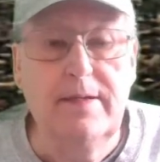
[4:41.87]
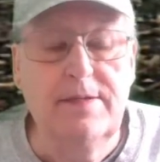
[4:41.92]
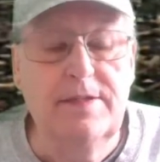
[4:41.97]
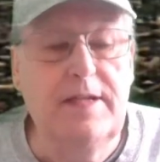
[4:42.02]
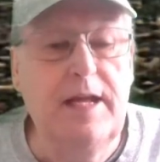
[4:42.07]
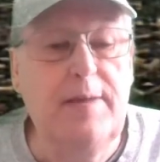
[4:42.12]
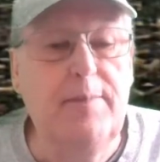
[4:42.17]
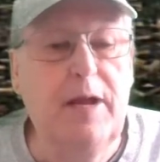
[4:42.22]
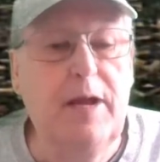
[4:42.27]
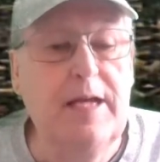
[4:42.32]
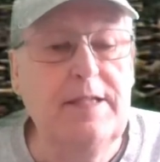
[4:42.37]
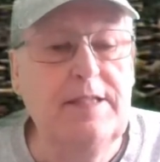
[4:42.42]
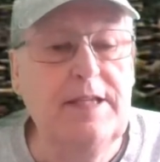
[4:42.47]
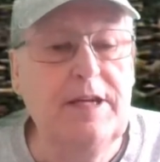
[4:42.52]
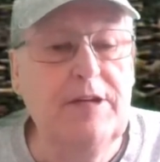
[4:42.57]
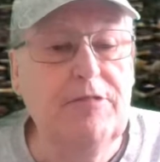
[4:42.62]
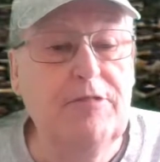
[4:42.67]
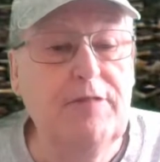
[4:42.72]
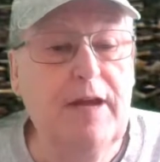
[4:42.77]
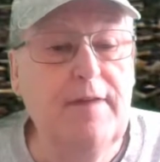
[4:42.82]
Stabilize
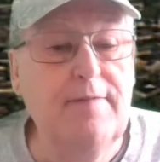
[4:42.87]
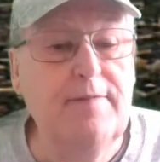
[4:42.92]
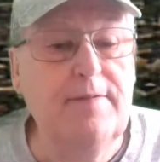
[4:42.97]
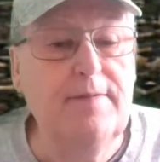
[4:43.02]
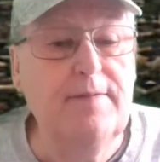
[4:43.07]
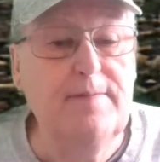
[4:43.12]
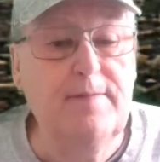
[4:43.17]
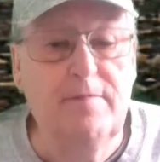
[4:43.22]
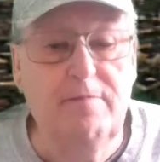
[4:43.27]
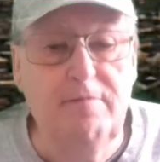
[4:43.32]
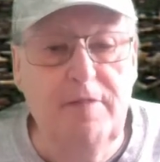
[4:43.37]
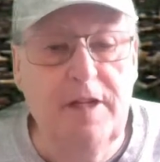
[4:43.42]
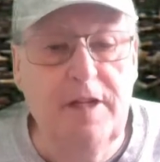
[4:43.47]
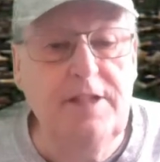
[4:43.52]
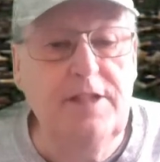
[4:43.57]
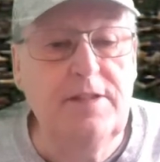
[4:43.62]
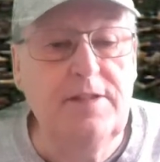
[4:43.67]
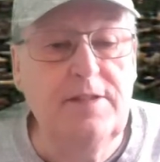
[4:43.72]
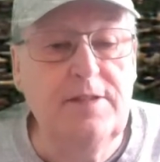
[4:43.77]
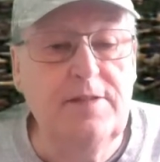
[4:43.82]
the aircraft,
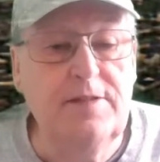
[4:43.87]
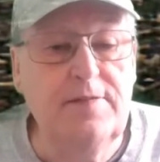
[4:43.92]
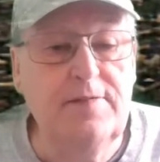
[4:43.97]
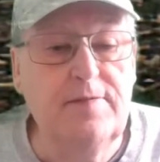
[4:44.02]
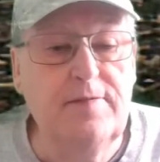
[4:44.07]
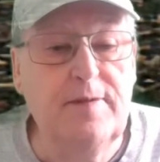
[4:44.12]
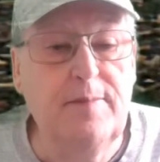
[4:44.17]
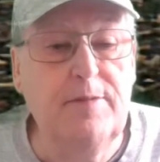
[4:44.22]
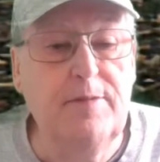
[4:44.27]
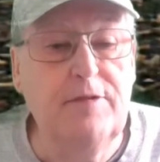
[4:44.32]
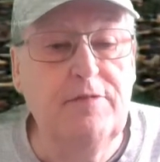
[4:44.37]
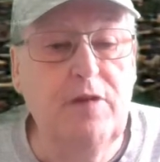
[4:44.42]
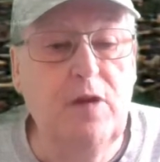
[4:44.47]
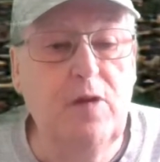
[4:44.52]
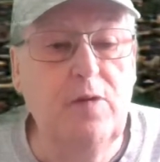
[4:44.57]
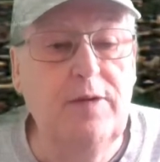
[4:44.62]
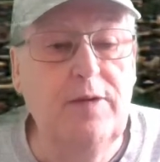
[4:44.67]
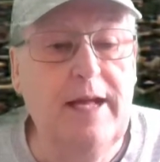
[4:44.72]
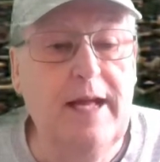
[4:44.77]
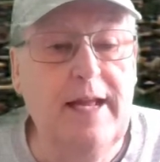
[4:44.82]
release from the
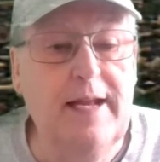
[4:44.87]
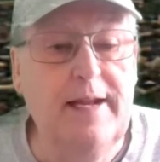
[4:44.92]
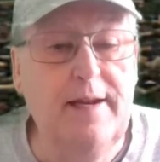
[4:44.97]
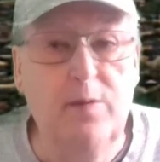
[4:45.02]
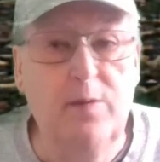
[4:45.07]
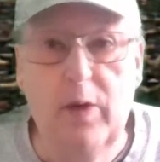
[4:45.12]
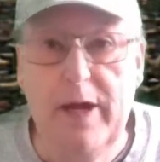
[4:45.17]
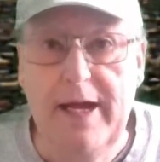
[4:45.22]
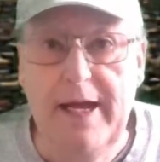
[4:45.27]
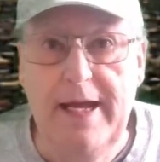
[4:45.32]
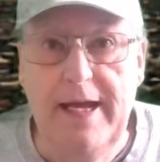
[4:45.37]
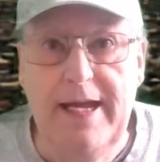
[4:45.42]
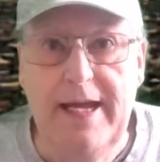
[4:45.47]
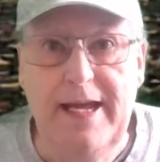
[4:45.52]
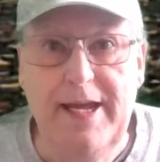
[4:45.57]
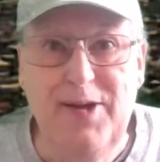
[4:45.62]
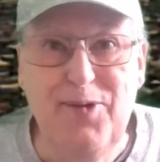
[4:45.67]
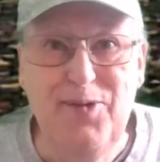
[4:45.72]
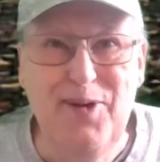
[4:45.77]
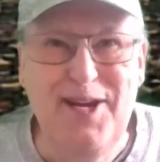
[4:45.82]
drone, and
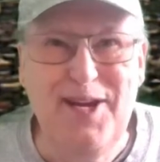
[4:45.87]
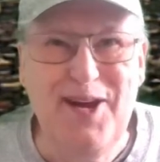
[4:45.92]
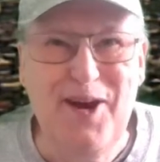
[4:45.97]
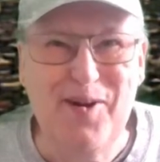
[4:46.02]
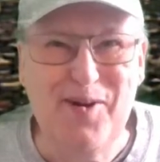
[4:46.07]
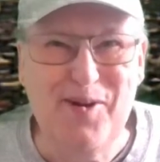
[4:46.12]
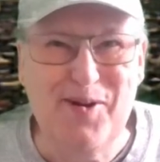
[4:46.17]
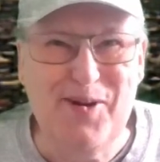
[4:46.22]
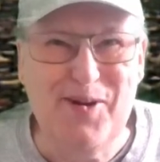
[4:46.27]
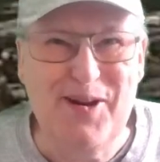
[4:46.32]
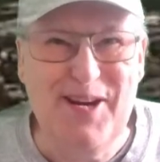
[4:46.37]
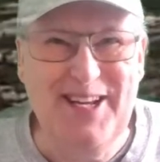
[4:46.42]
away we go.